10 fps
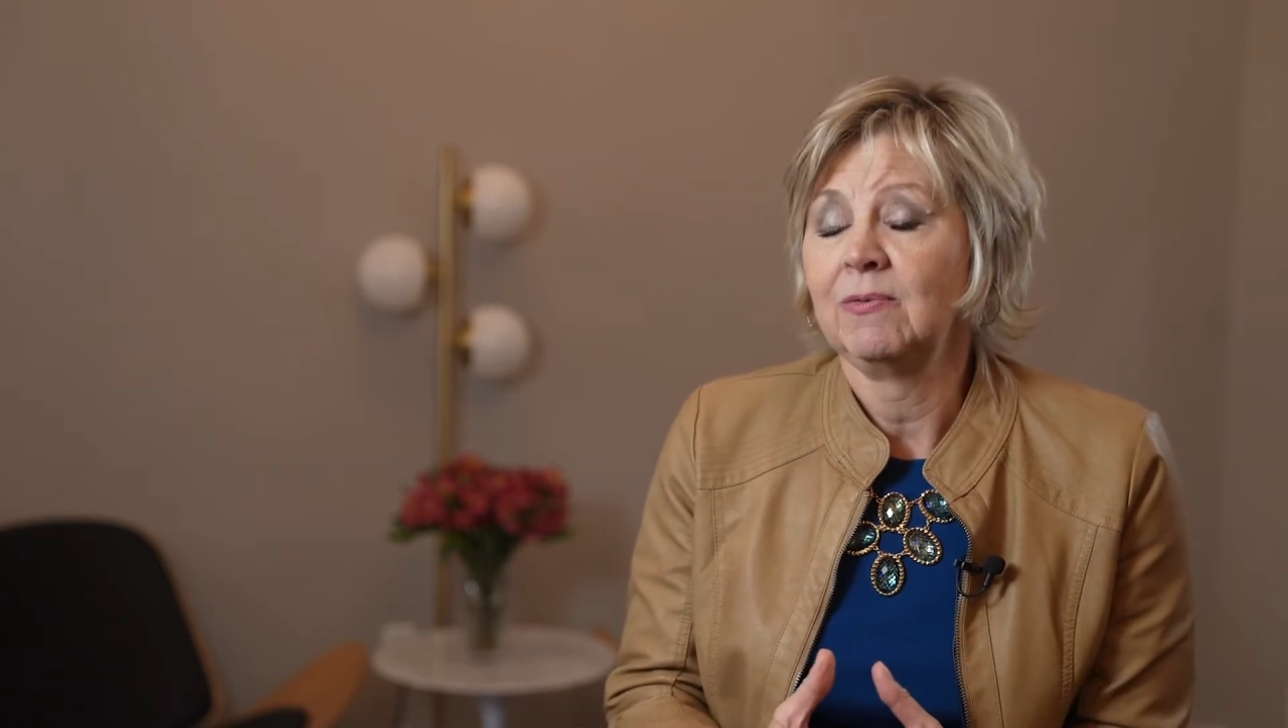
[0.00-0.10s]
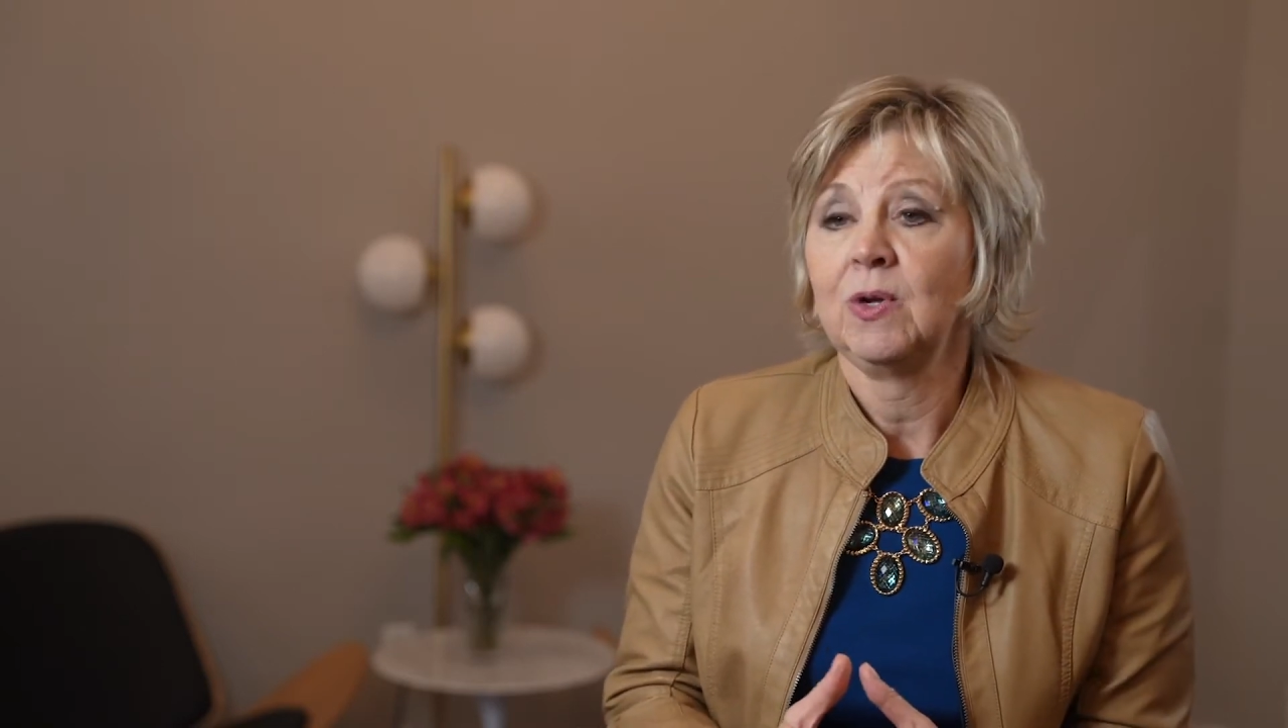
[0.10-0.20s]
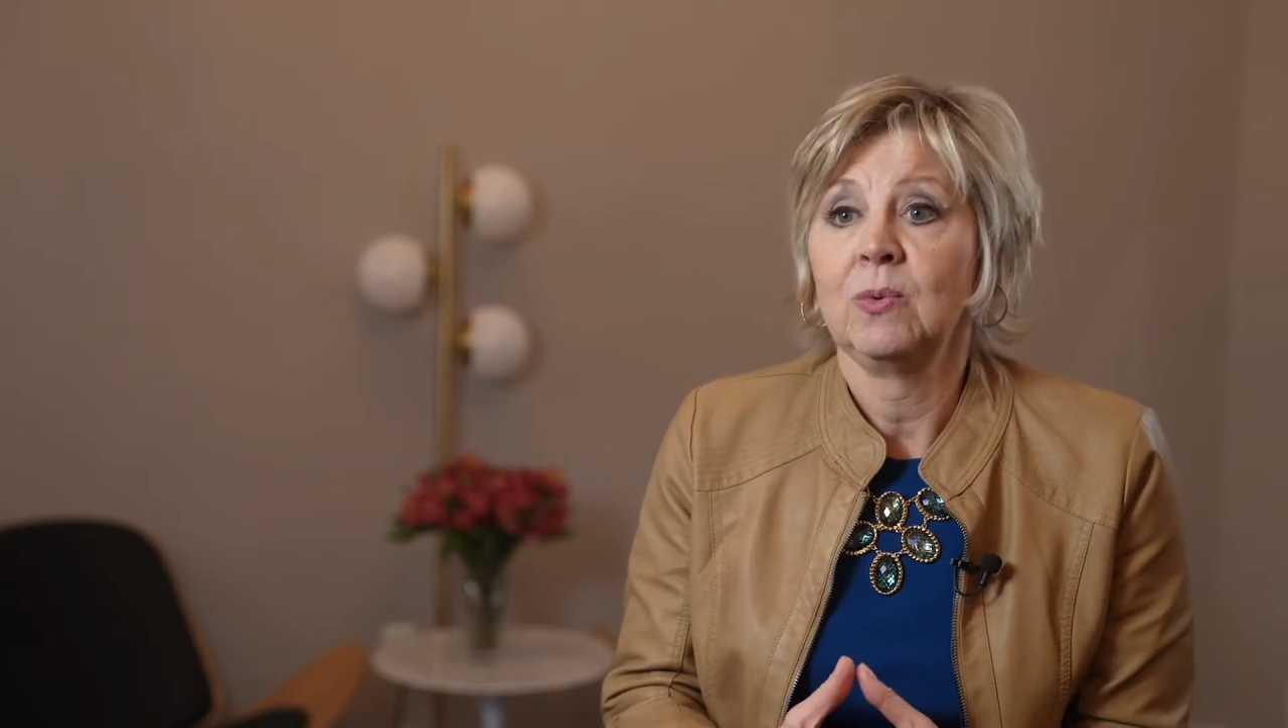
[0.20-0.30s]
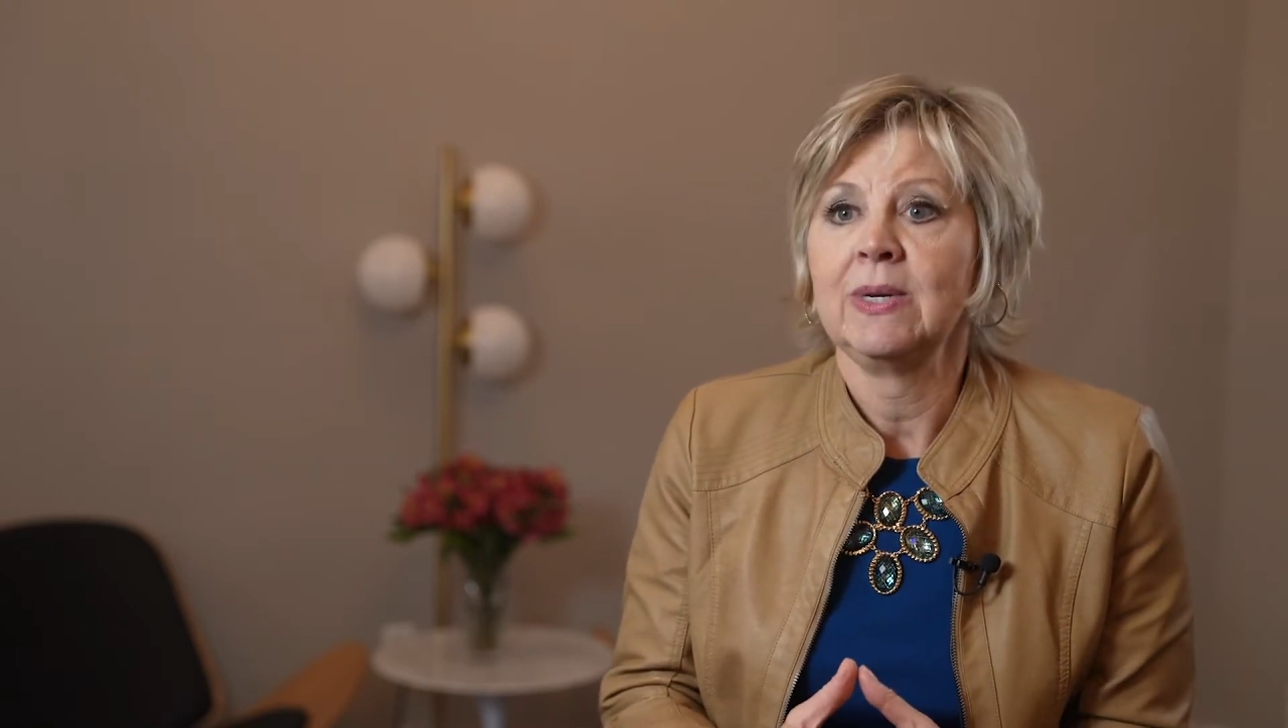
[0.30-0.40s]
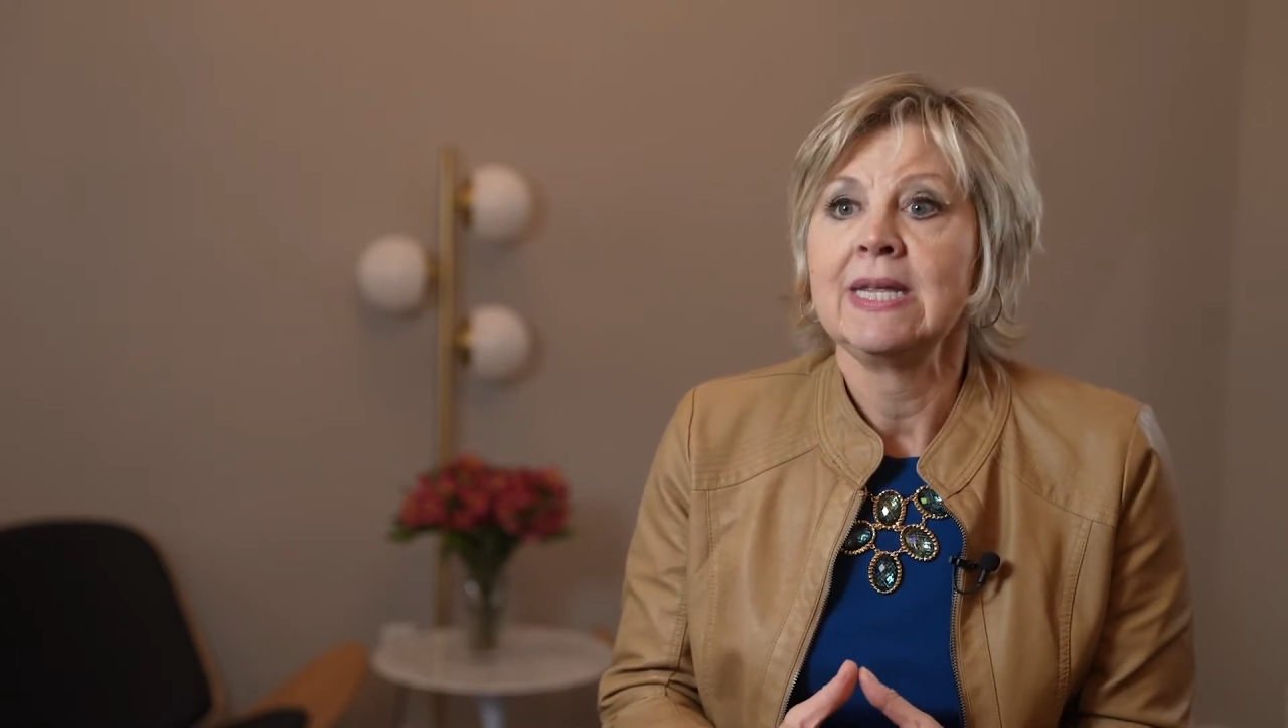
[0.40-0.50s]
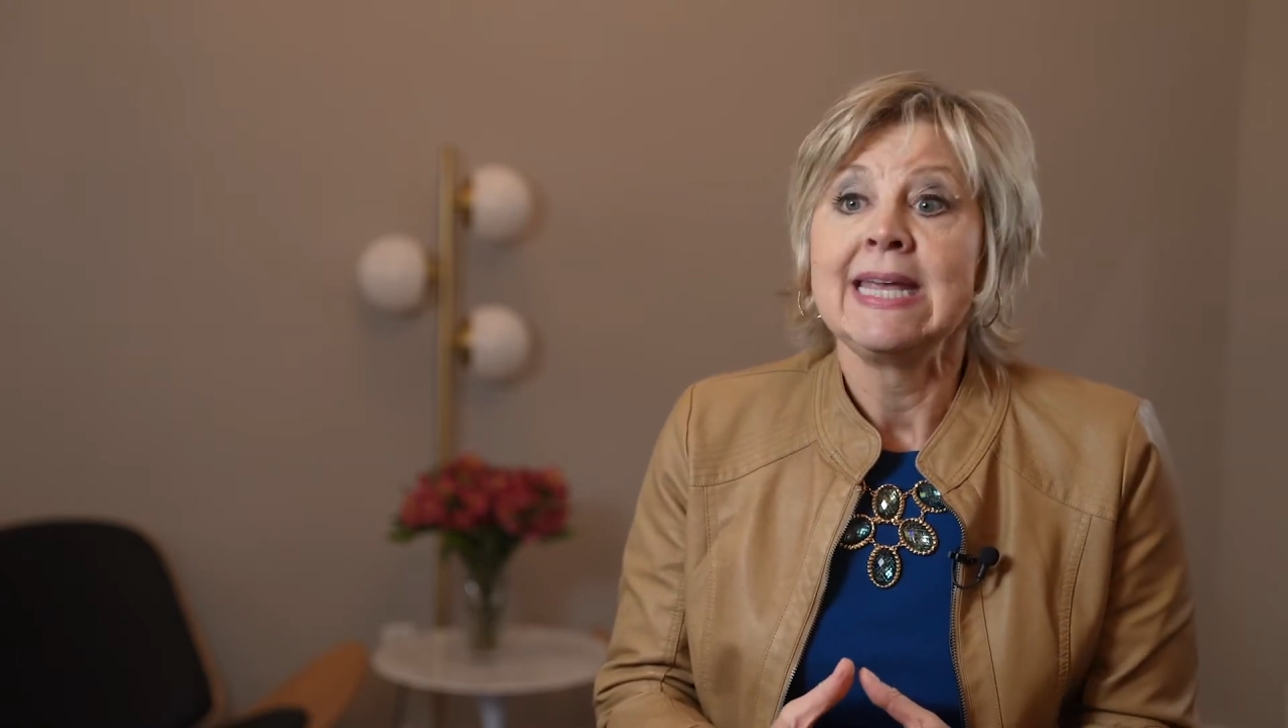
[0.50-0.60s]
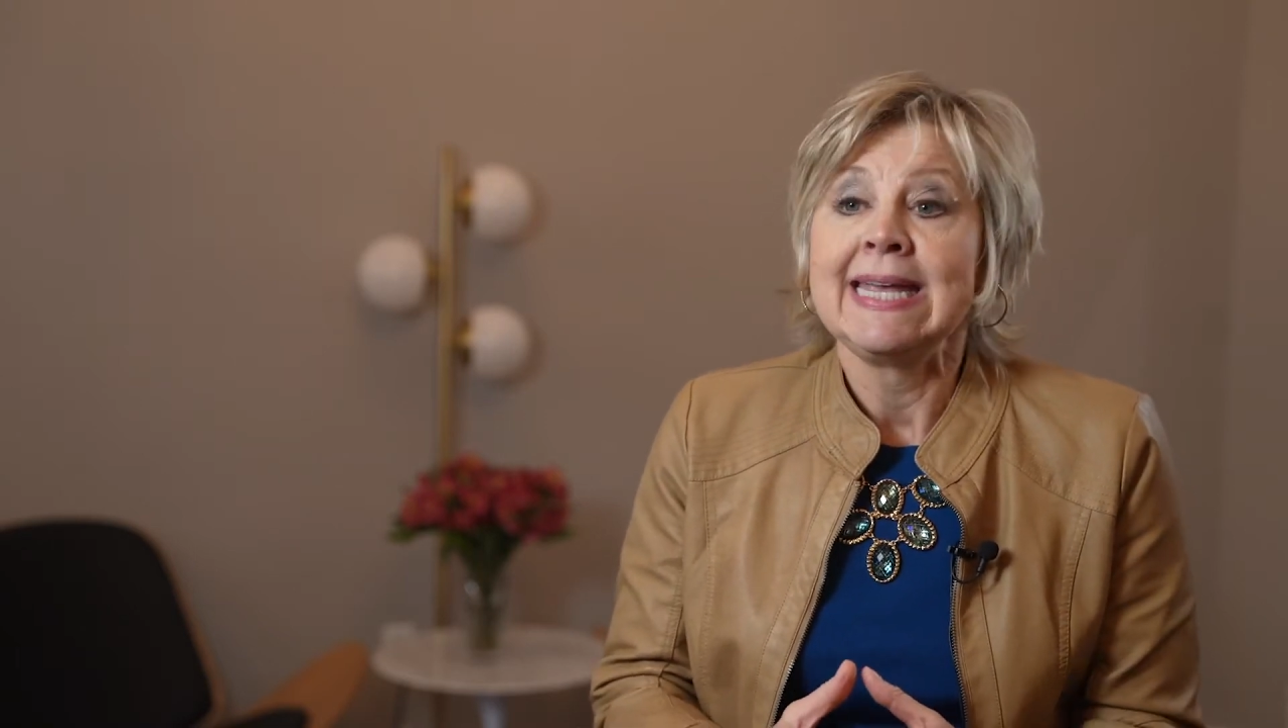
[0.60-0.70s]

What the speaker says: who would